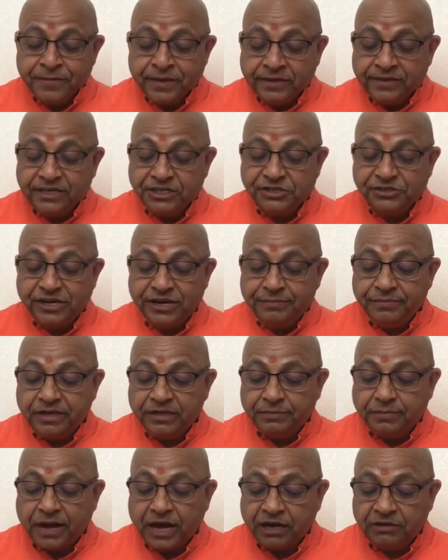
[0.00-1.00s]
The
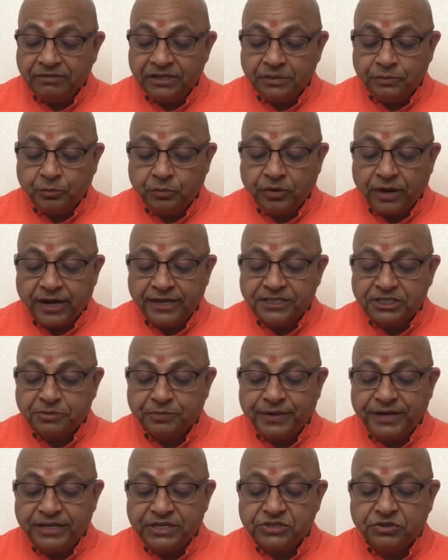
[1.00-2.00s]
Srimad Bhagavad Puran
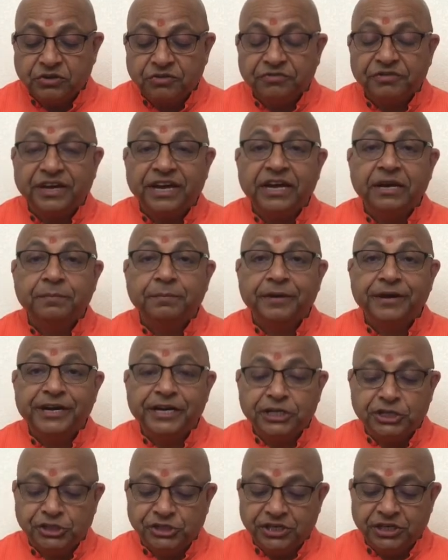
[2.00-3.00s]
speaks of King
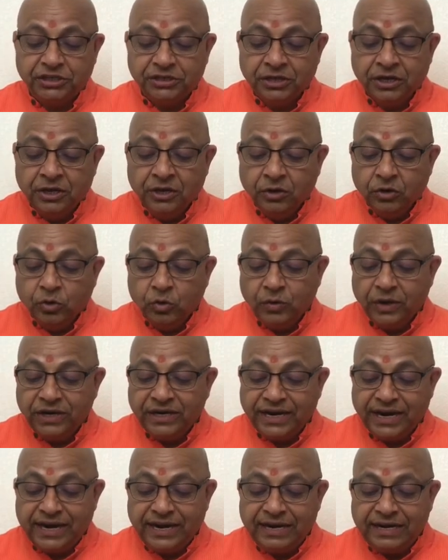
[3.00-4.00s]
Parikshit, who
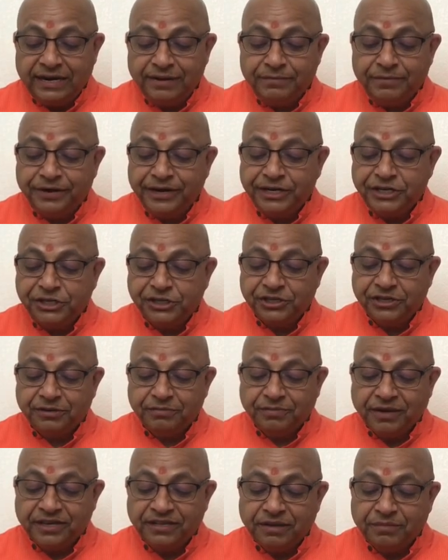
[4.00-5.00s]
attained liberation
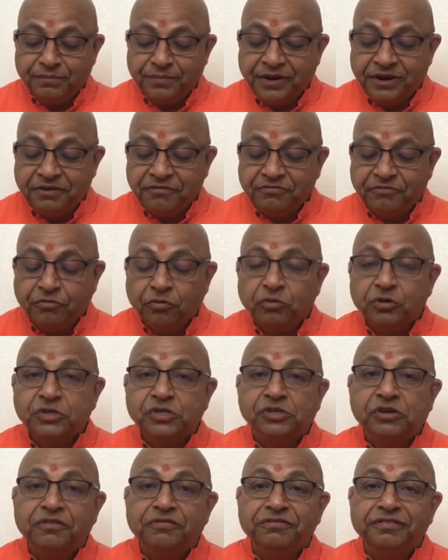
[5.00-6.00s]
by the mere
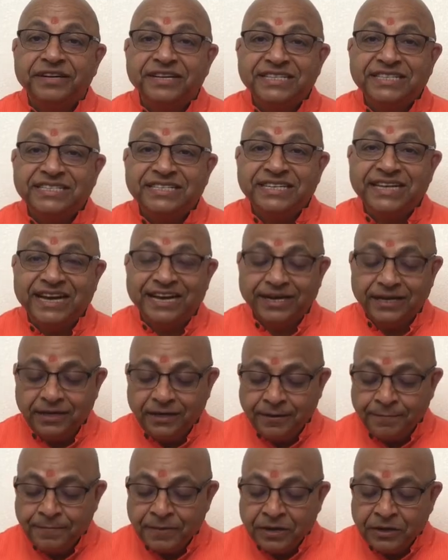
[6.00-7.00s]
force of
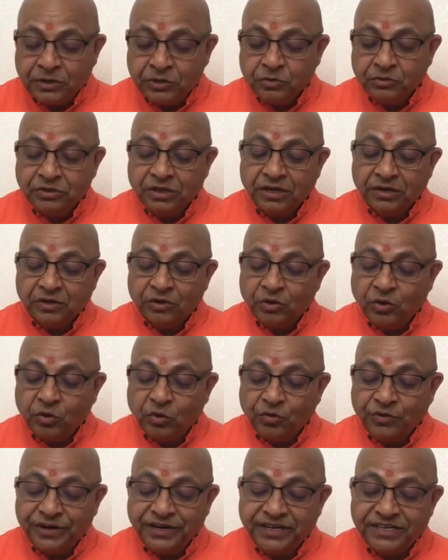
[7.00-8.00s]
listening to the
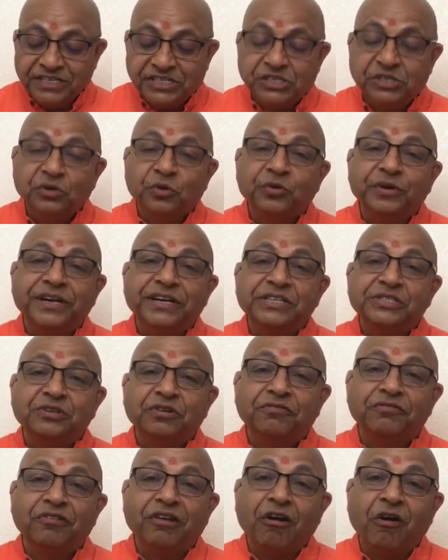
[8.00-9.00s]
glorious stories
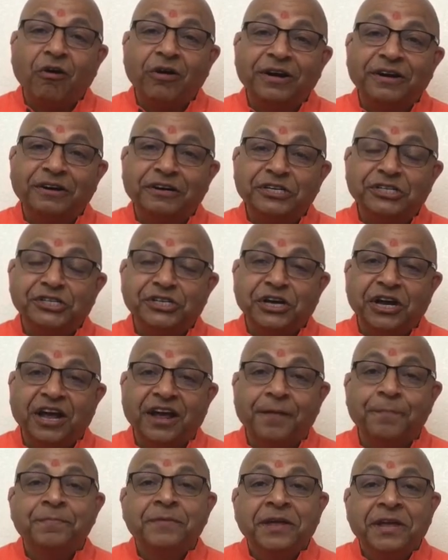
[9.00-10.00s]
of Lord
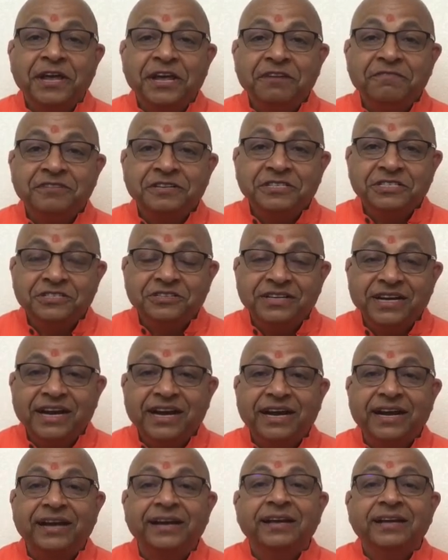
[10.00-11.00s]
Krishna. Even
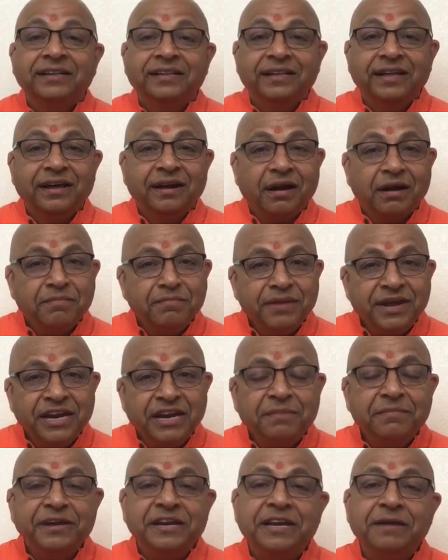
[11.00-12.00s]
today, there are
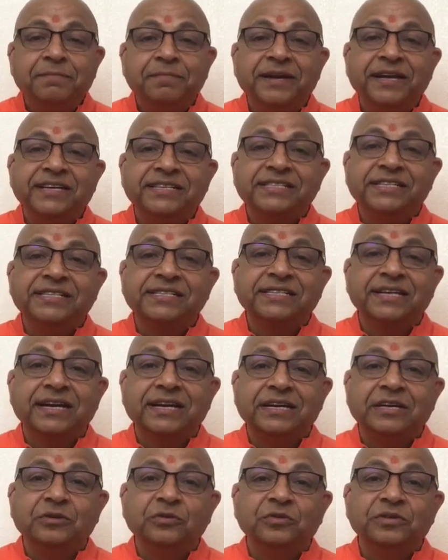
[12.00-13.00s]
many places
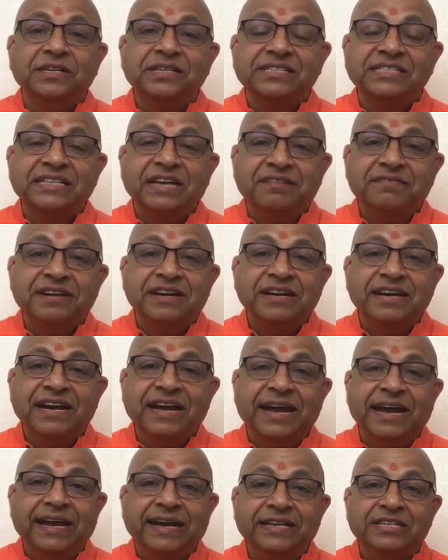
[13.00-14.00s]
that do the
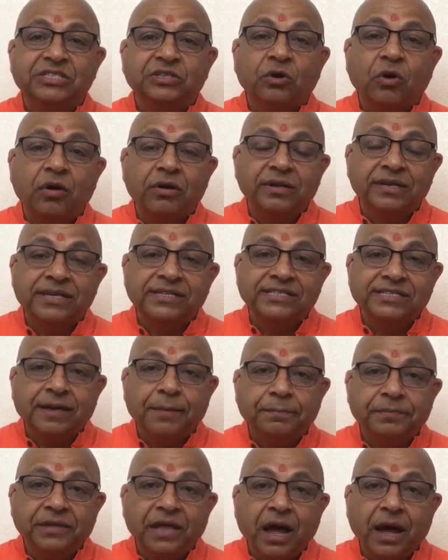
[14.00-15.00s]
7-day, it's called the
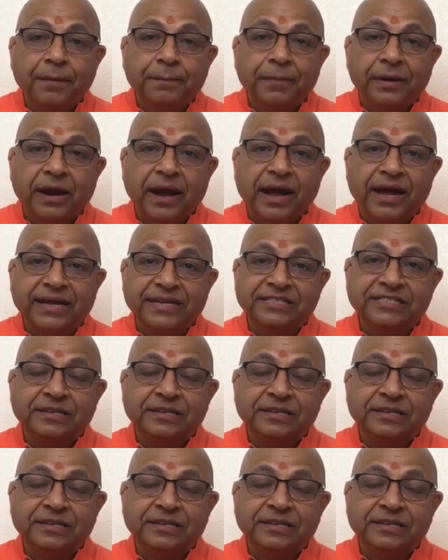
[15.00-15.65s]
Saptaha Parayan.